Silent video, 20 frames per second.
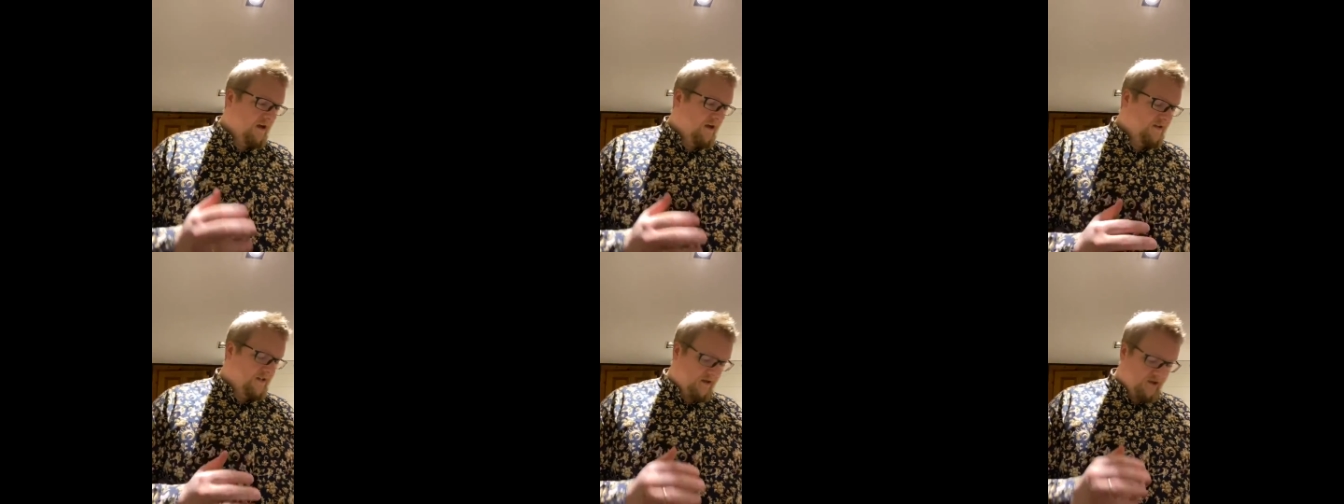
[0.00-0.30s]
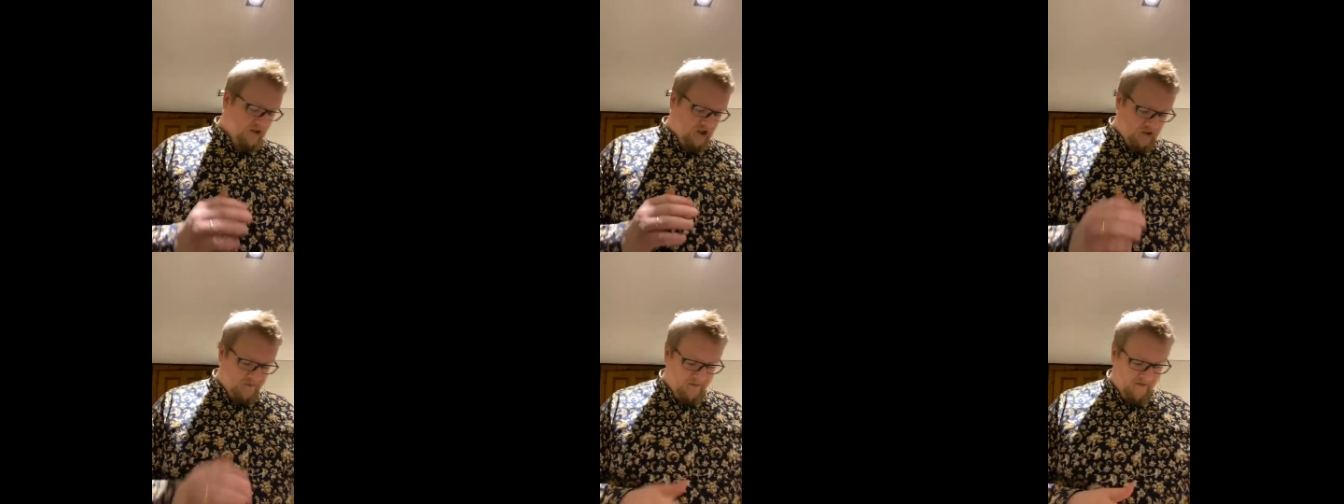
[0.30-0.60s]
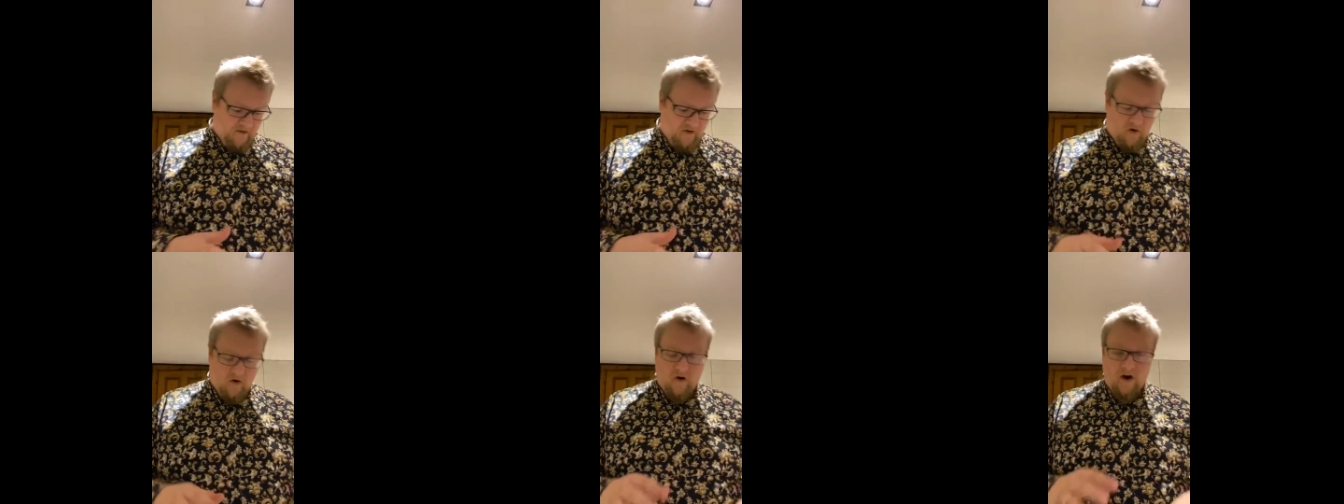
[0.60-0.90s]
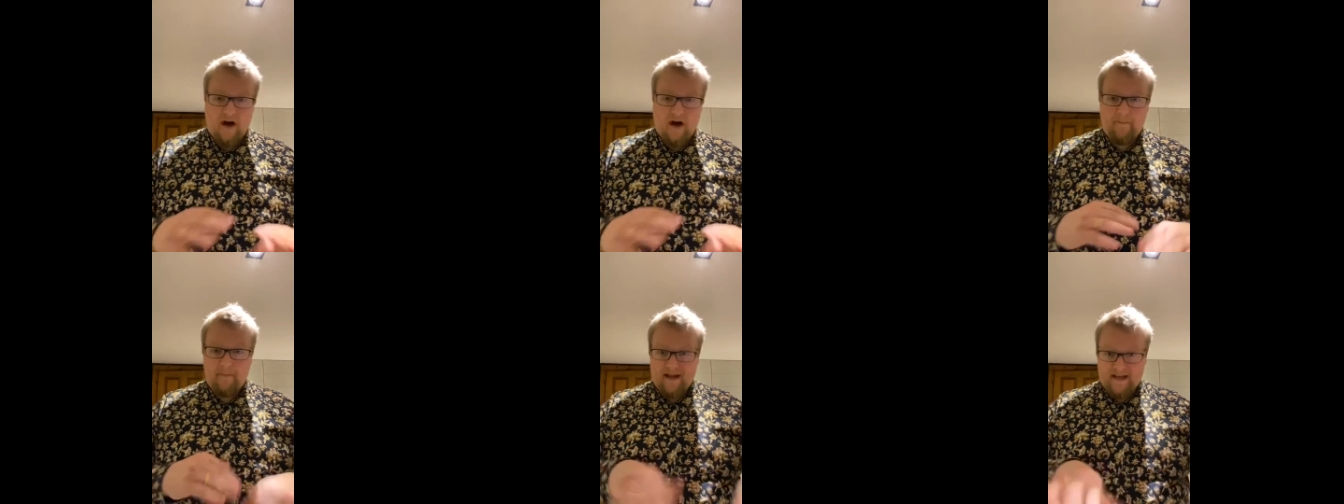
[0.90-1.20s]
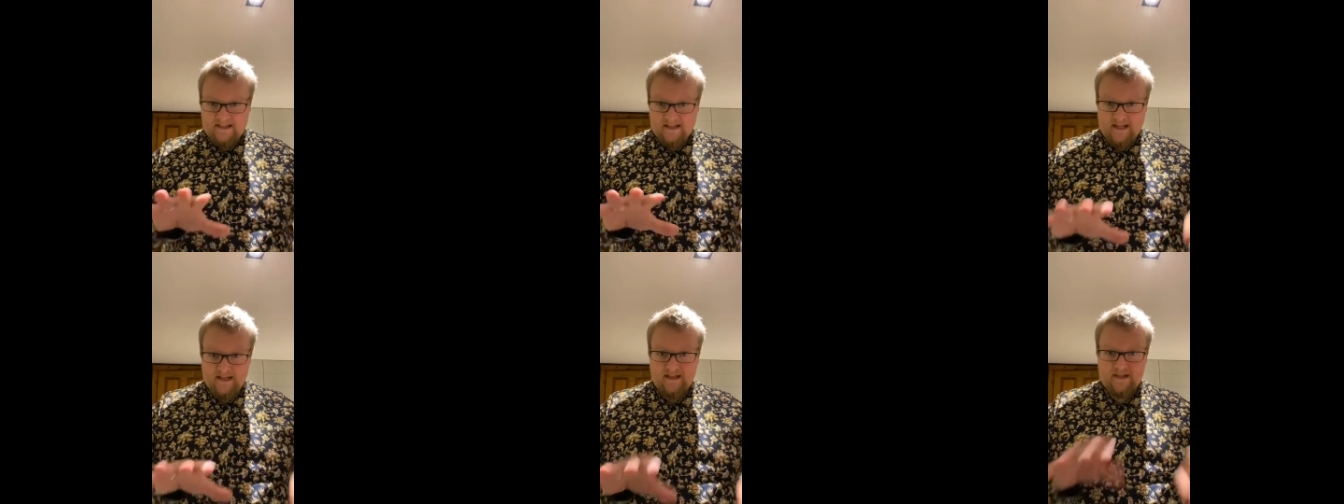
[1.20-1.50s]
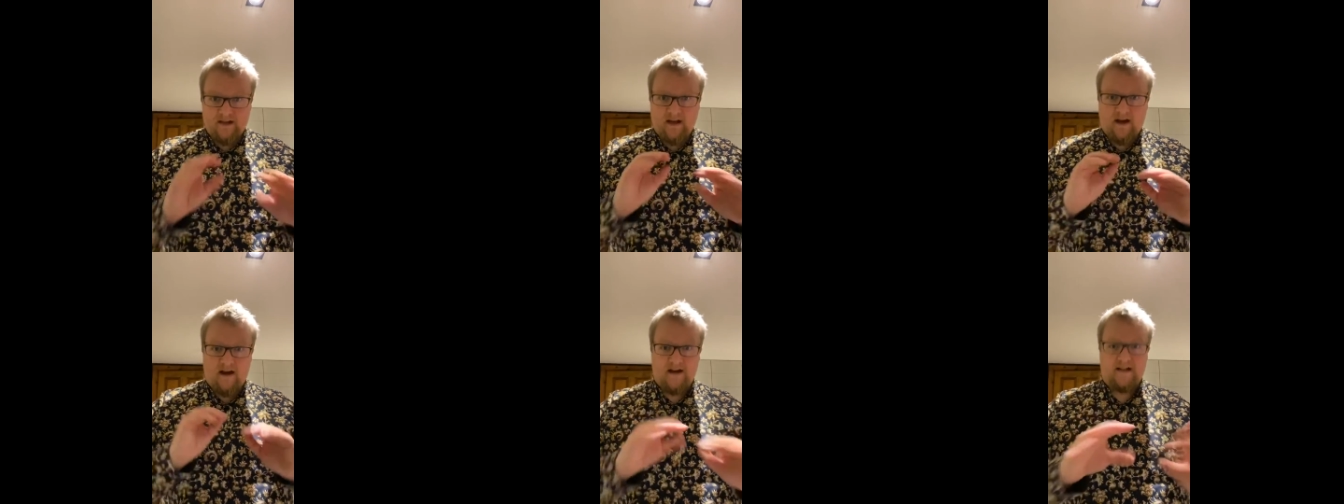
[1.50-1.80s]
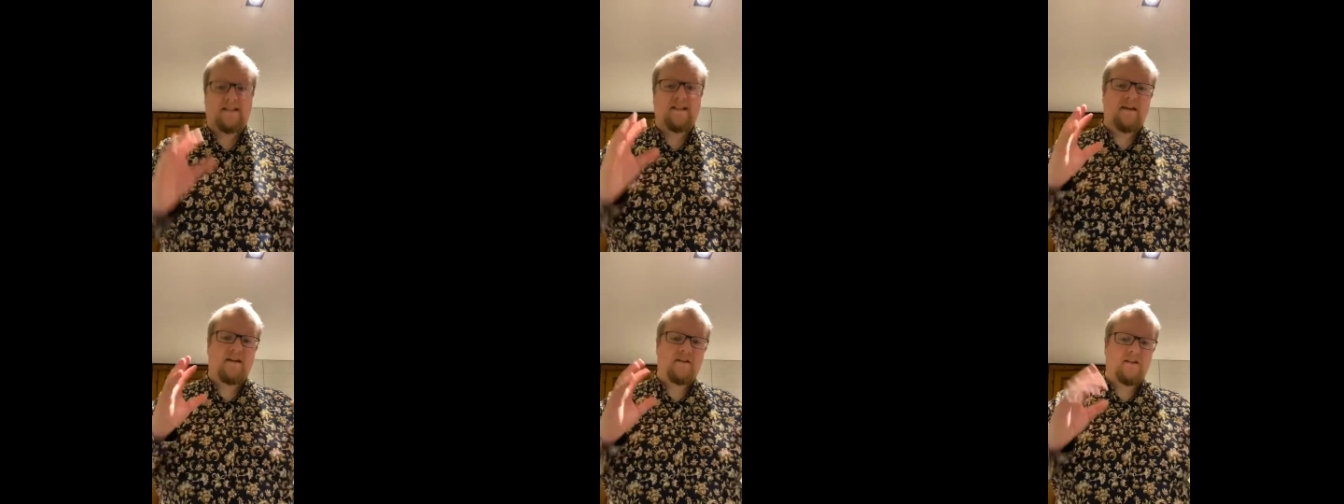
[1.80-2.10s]
So just before I mix this,
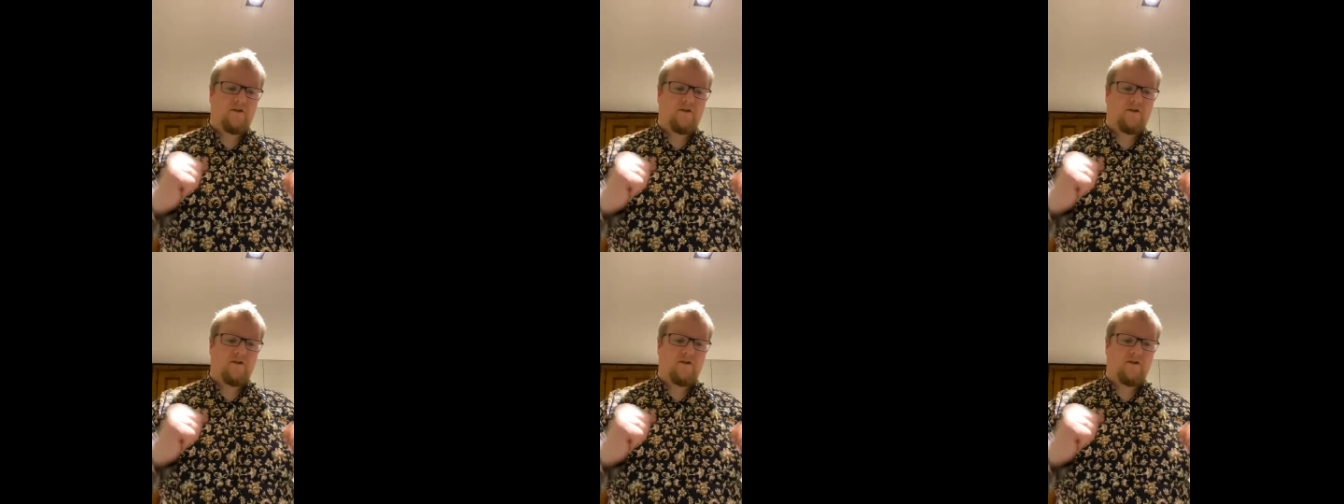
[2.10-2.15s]
ice it,